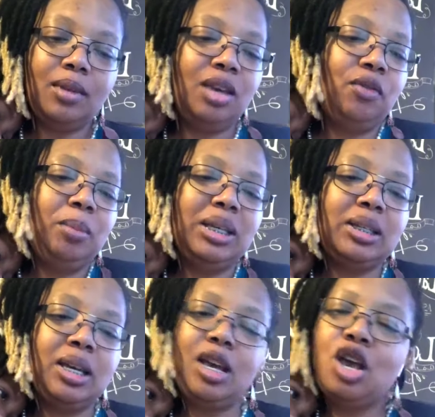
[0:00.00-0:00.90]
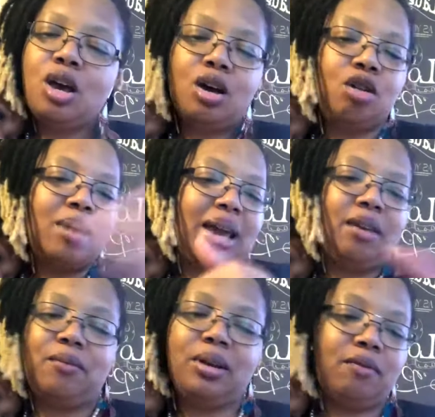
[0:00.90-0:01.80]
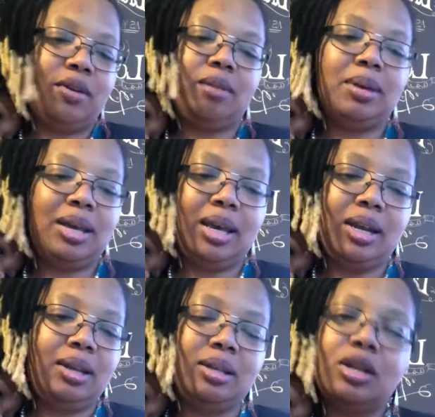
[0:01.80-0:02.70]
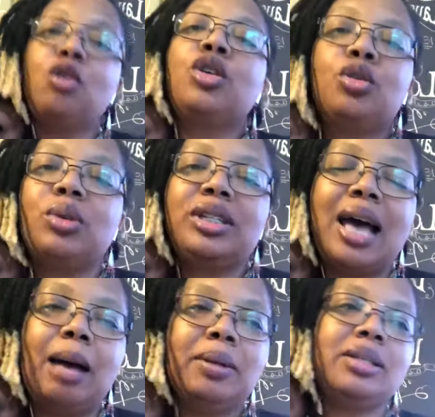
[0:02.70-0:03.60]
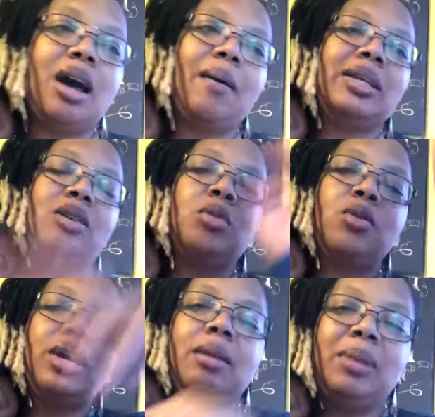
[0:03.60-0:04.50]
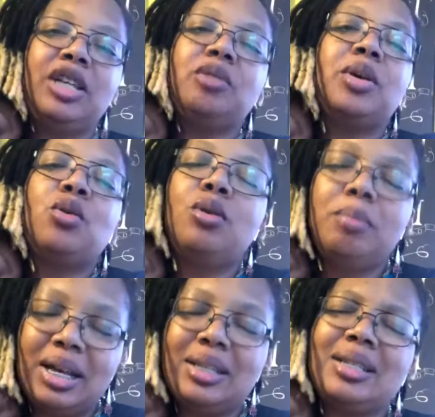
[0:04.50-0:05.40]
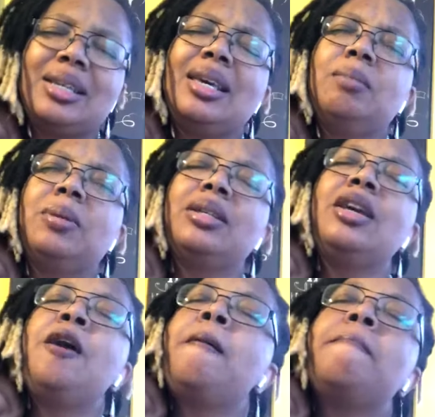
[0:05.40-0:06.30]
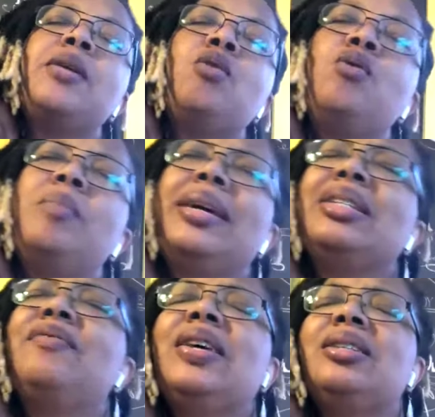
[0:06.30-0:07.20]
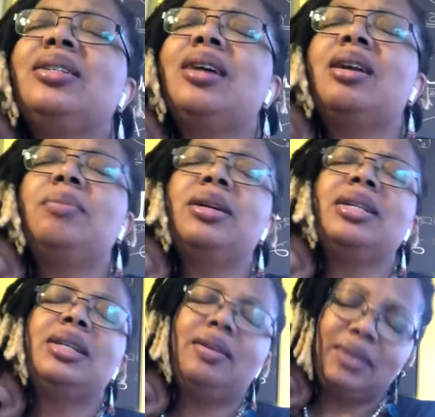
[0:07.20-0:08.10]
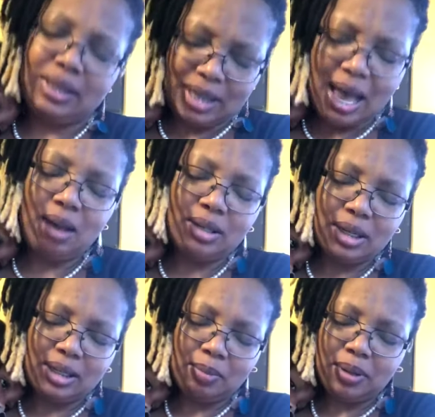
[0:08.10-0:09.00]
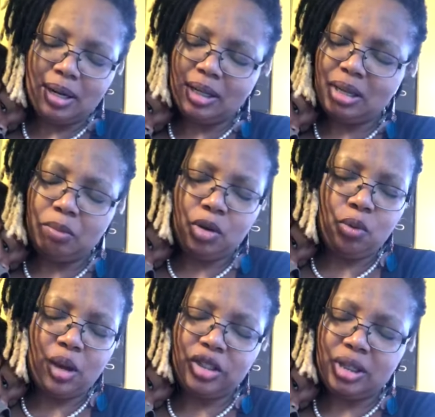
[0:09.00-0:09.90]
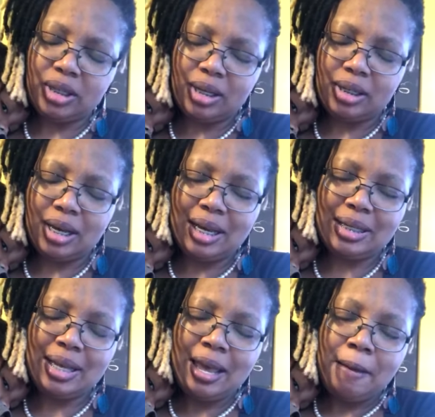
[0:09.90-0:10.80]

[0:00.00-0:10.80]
if you missed it, go back and read it from the beginning. It's only three chapters. All right, so I'm gonna go ahead and bless you. May who will bless us and keep us. May who will make his face to shine upon us and lift his countenance upon us and be gracious unto us